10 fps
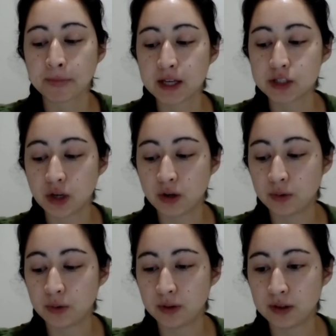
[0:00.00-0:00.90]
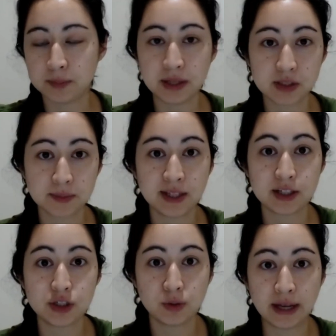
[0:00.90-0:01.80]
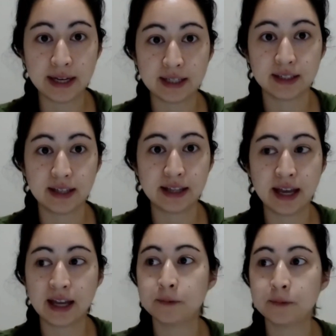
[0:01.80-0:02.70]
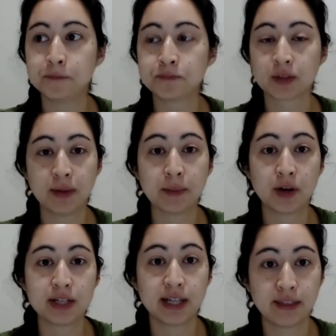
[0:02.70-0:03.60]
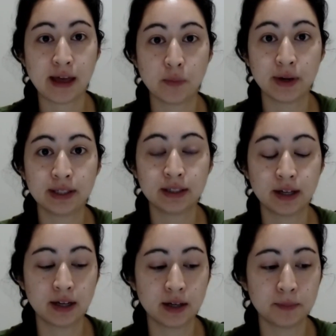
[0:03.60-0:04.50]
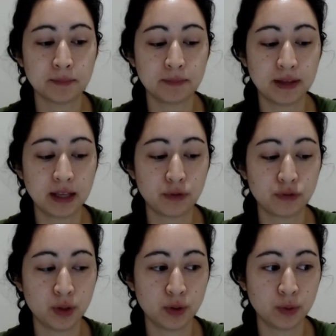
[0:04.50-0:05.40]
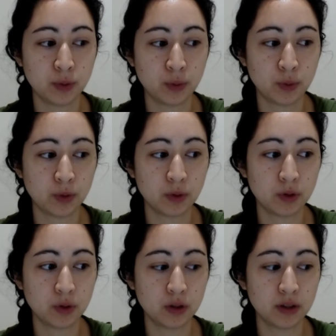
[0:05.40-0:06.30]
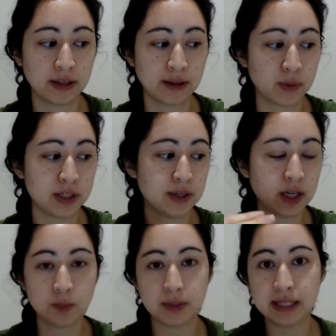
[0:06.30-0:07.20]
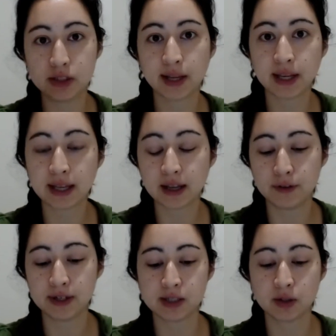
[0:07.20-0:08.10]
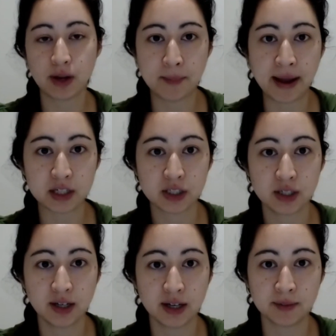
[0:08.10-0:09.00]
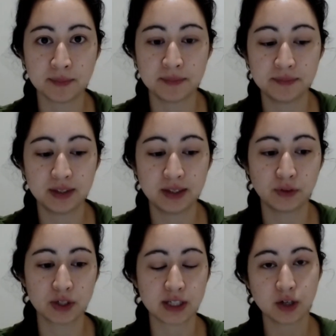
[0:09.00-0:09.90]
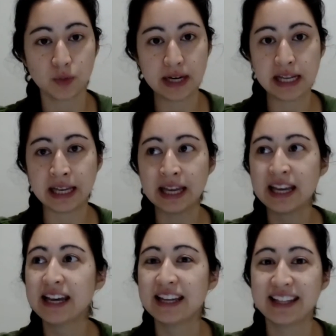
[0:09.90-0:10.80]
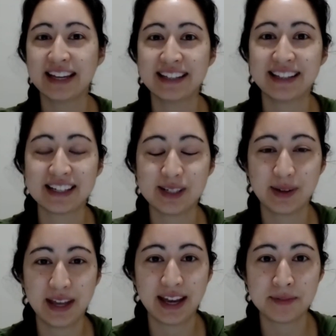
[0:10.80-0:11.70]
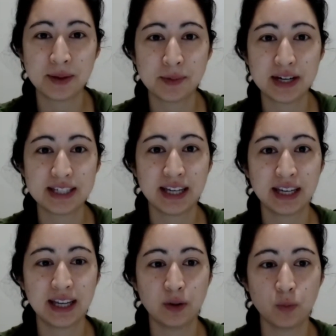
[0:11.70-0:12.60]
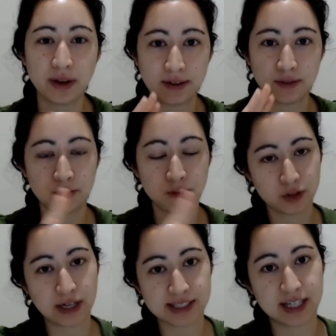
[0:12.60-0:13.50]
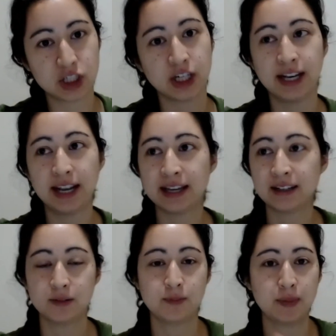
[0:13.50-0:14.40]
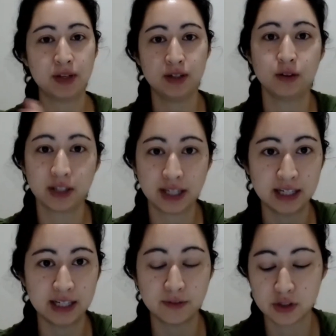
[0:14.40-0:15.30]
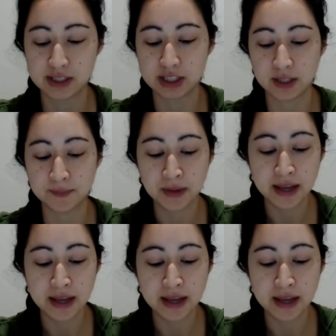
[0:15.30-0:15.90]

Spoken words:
So pick something that you like and then memorize it in that one. If you, like when you hear me doing it, if it doesn't quite match the verse that you're reading, then that's okay. I'm memorizing in one translation and maybe you're looking at a different translation.